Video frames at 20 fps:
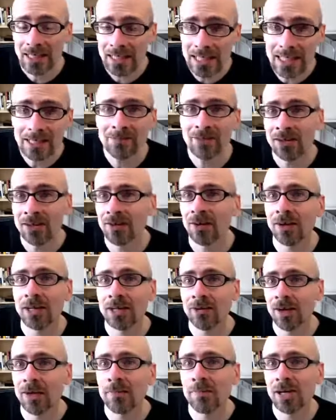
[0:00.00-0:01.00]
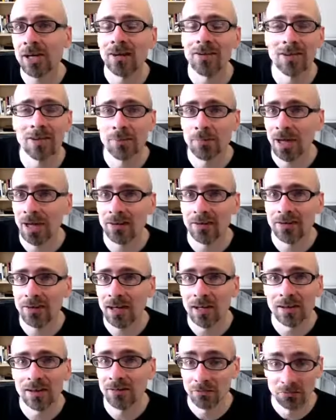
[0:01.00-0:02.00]
even Saudi Arabia has in the past
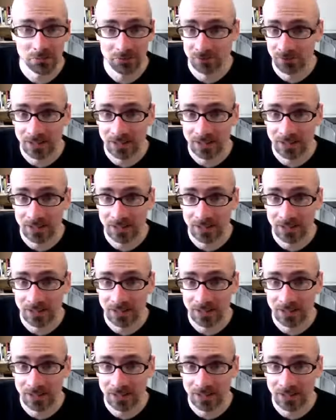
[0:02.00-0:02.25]
said,